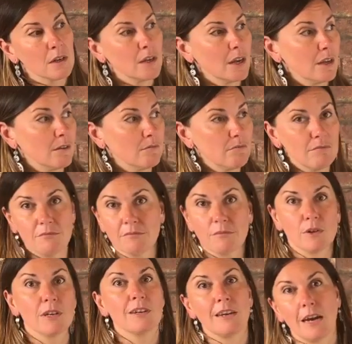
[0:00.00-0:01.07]
And
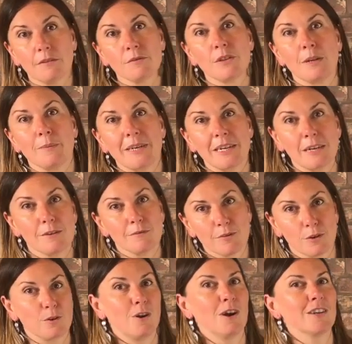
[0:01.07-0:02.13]
we didn't have salmon again
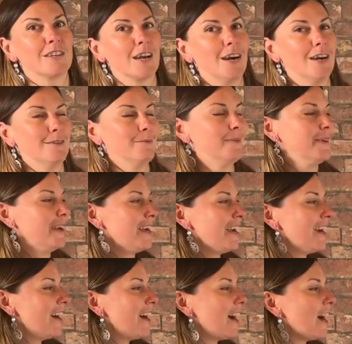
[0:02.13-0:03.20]
for a long time.
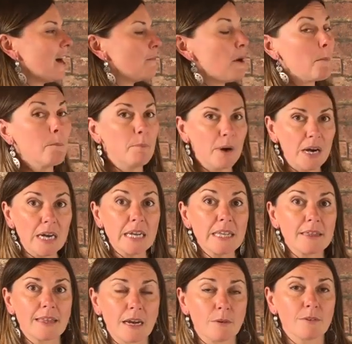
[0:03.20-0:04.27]
Um,
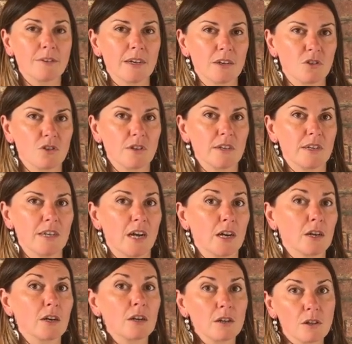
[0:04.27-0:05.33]
but that was actually a
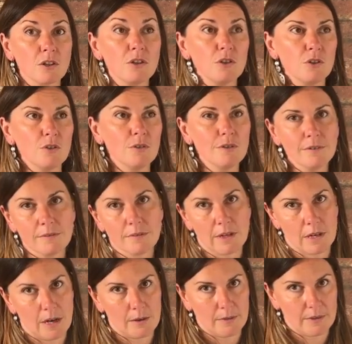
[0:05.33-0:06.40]
clue
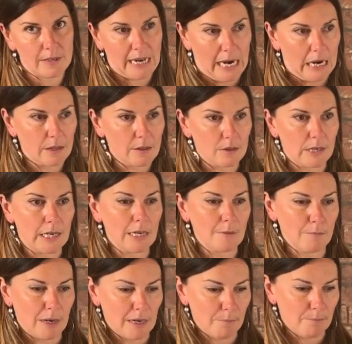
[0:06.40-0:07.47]
that I was gathering
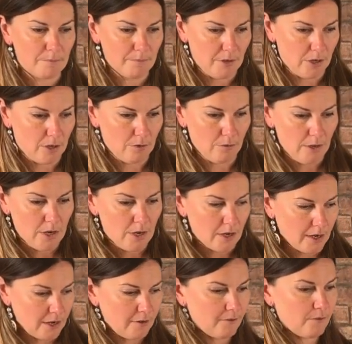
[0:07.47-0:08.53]
in my, you know,
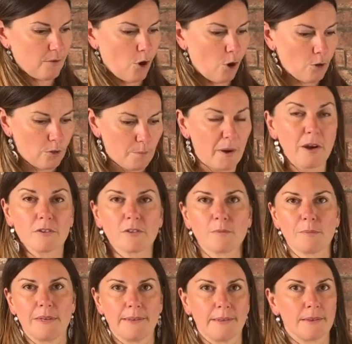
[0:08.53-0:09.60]
kind of all the puzzle
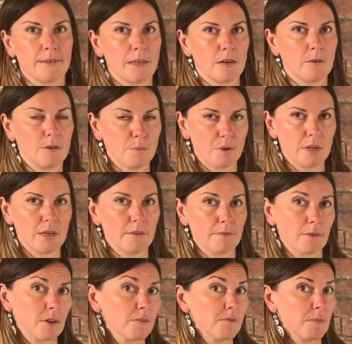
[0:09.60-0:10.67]
pieces that I was putting in
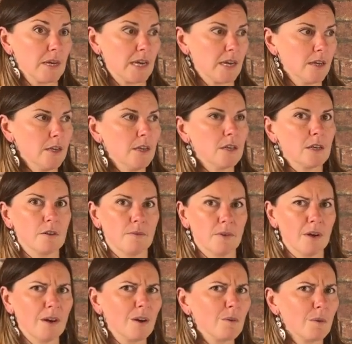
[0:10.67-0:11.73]
front of me to
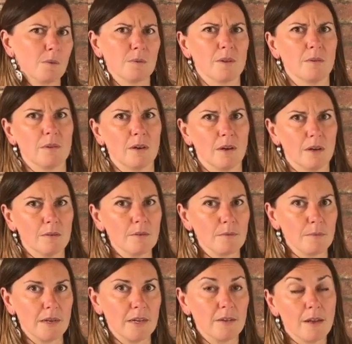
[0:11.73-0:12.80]
figure out what was going on
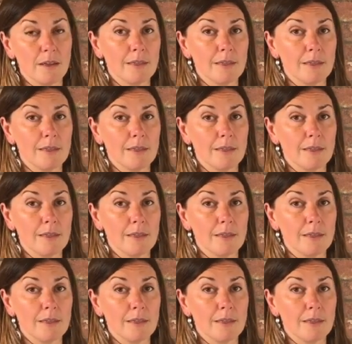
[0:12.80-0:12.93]
with me.